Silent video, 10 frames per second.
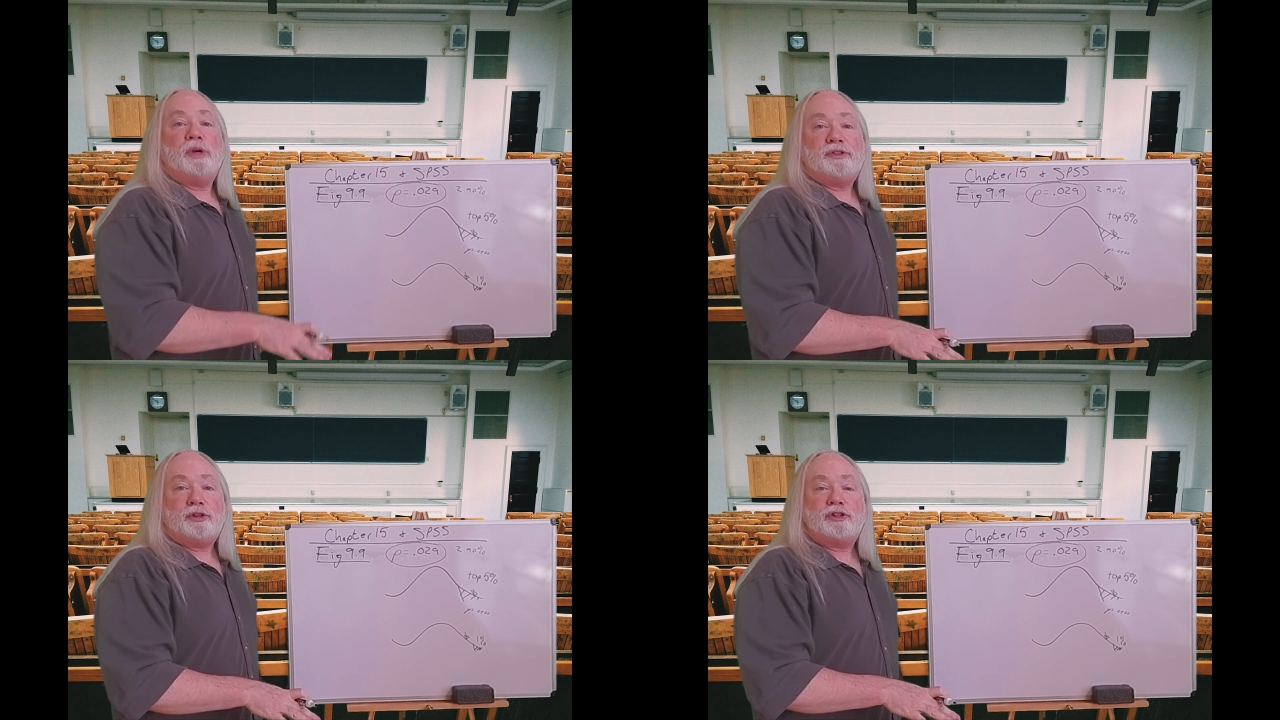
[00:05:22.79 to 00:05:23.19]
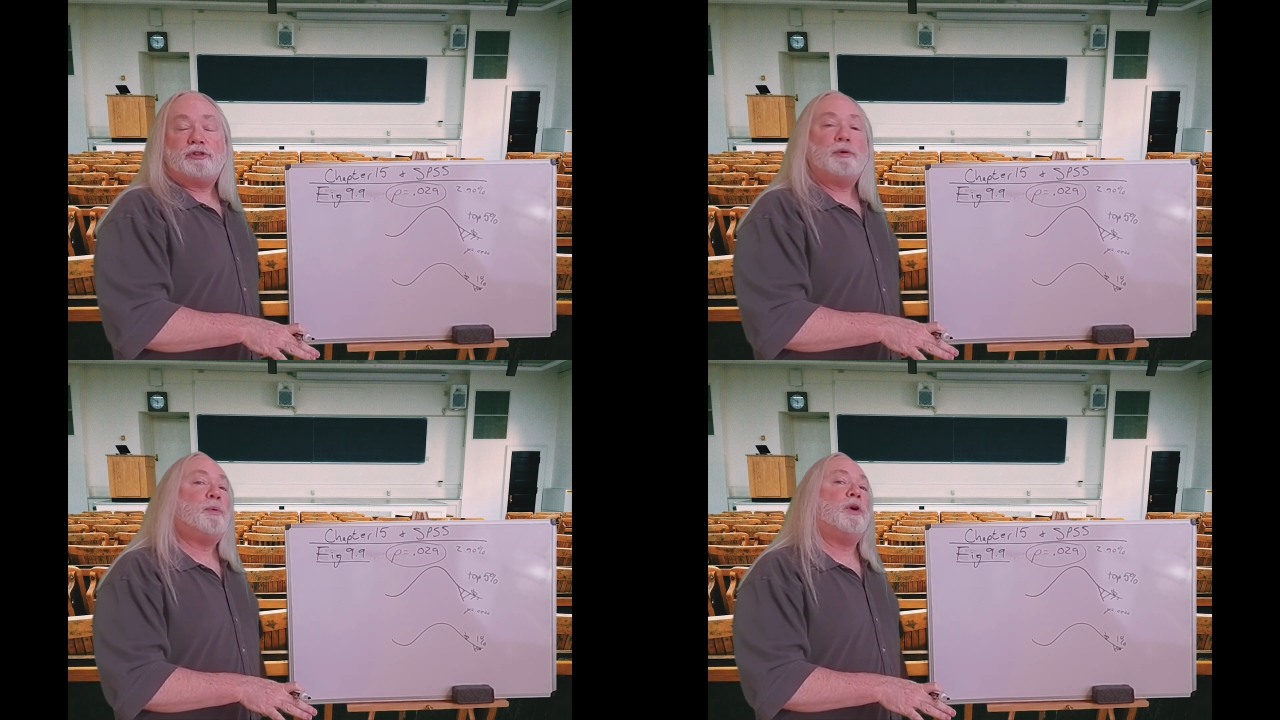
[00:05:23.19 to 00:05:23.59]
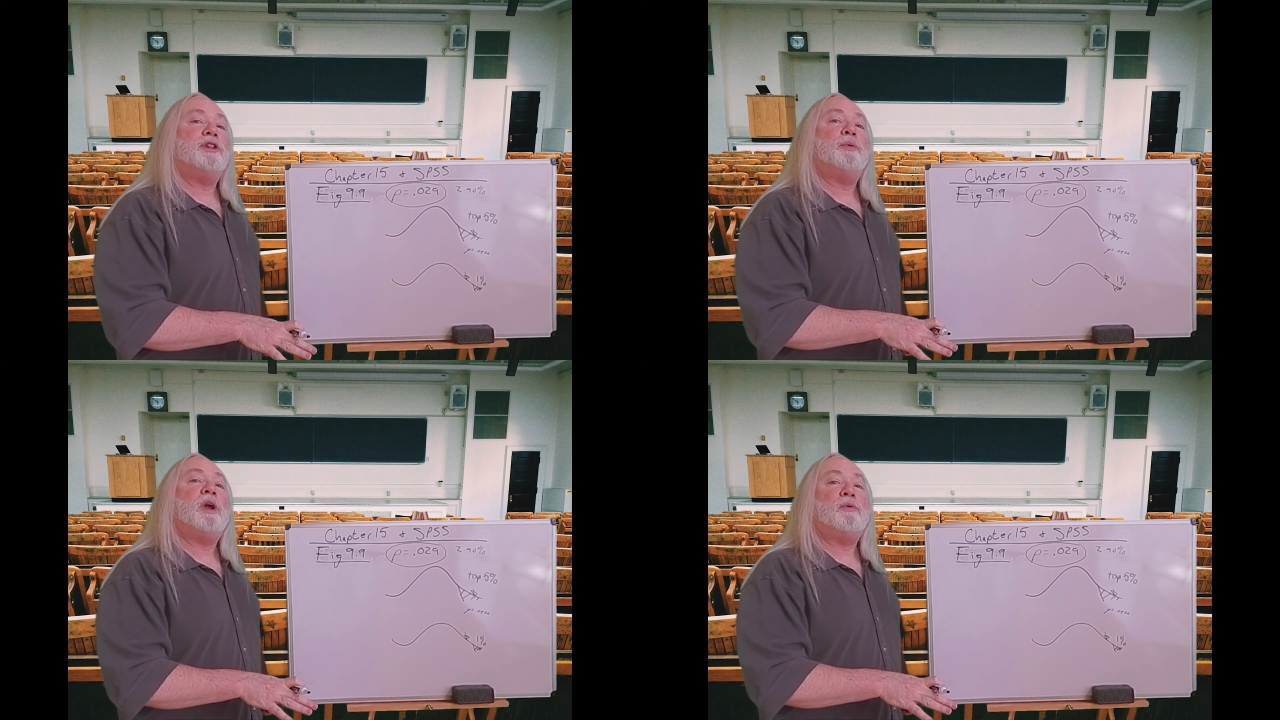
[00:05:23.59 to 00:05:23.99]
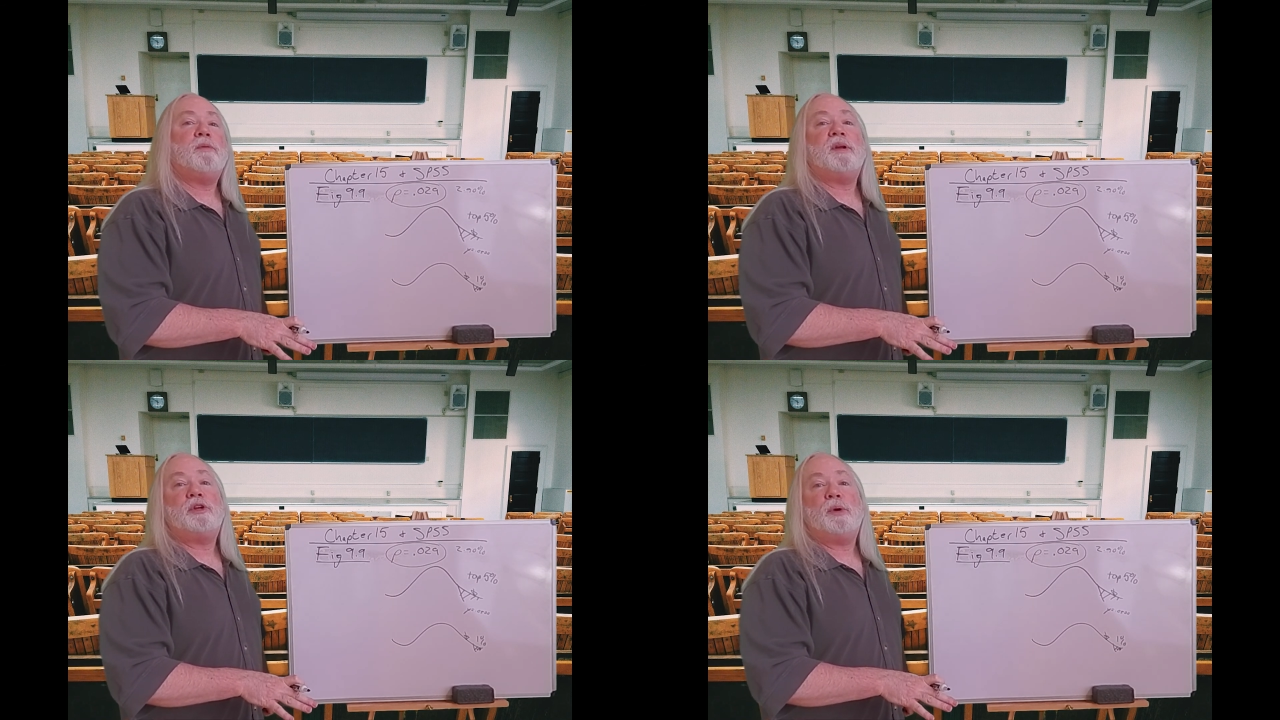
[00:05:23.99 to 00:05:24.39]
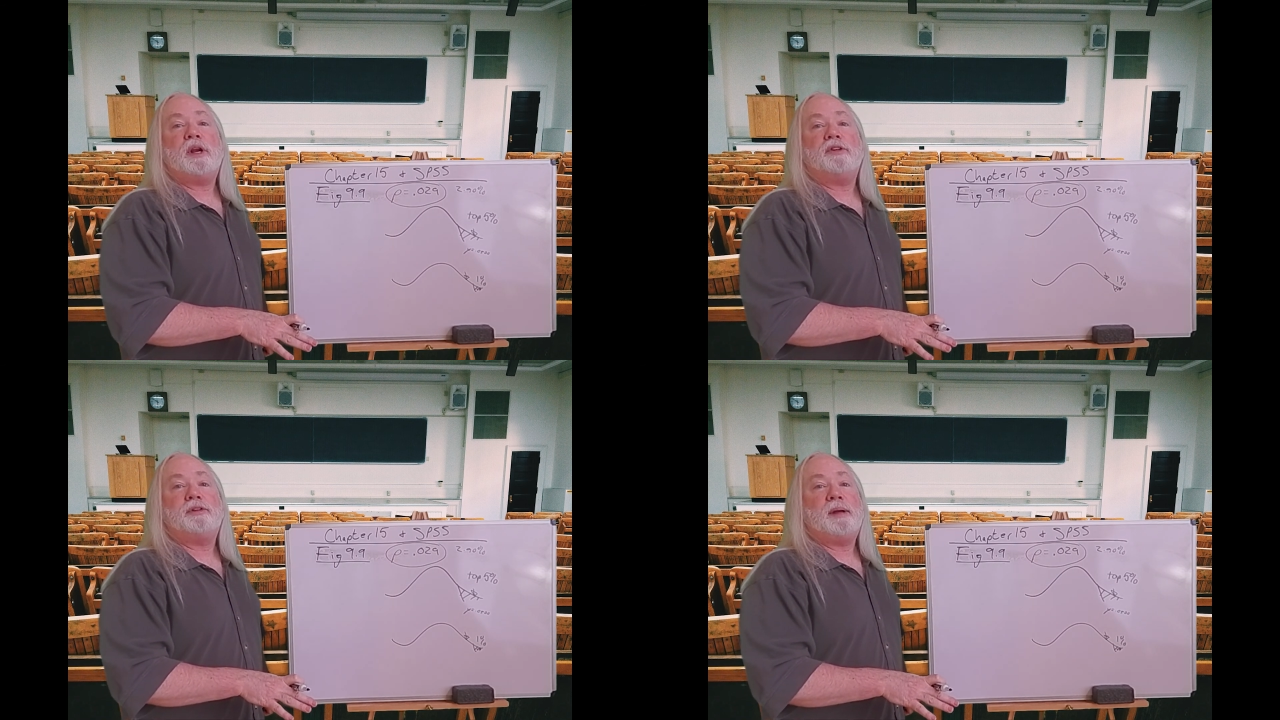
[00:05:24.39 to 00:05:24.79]
researchers report it the way we've been
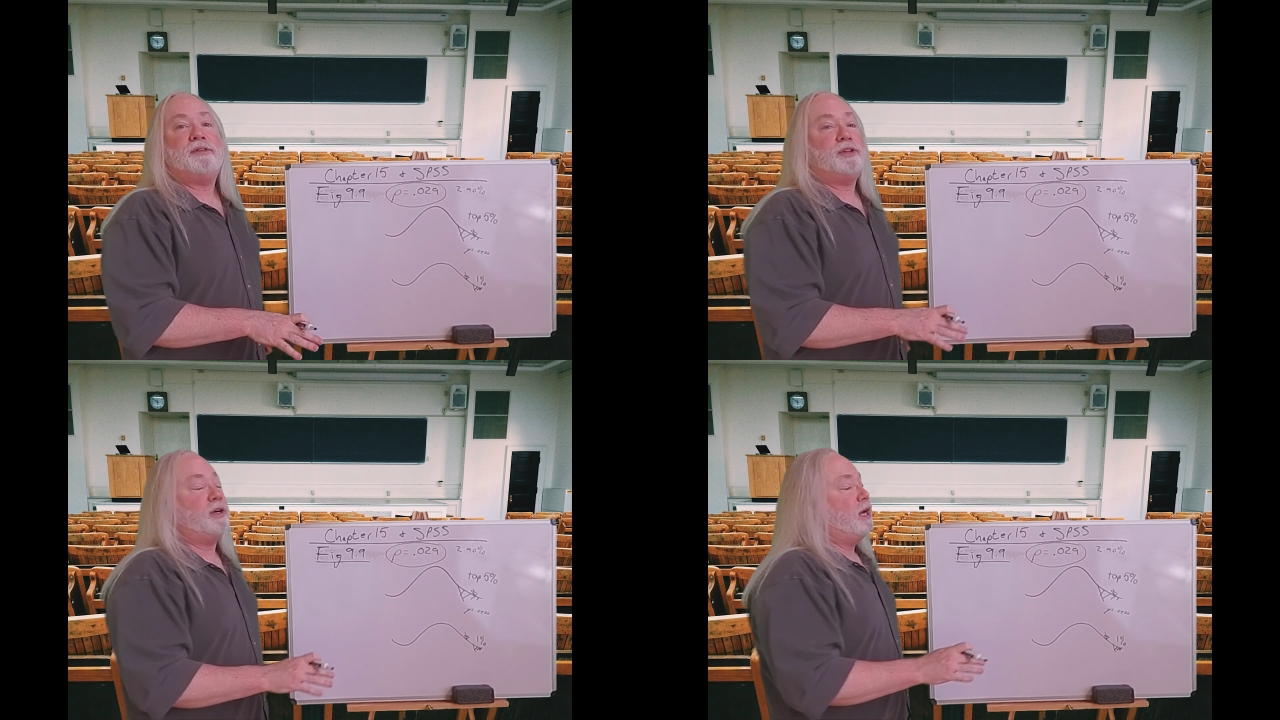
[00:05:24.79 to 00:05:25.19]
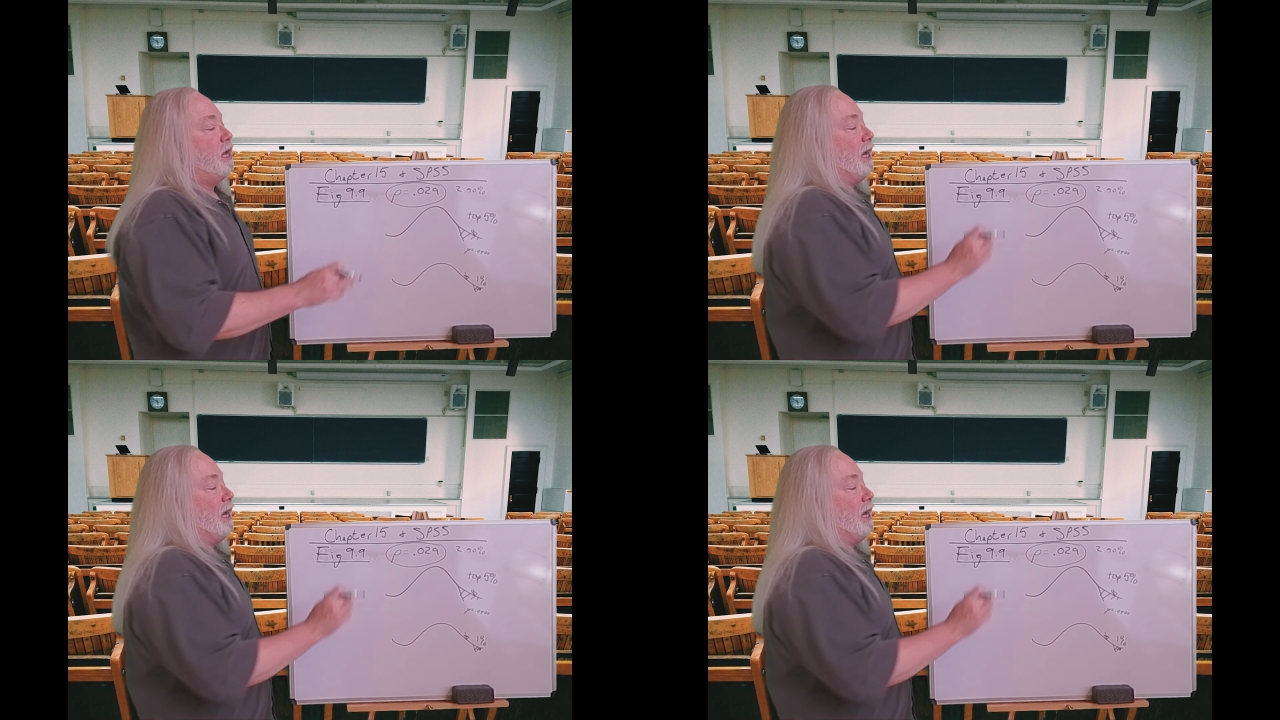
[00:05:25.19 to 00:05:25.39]
doing all semester,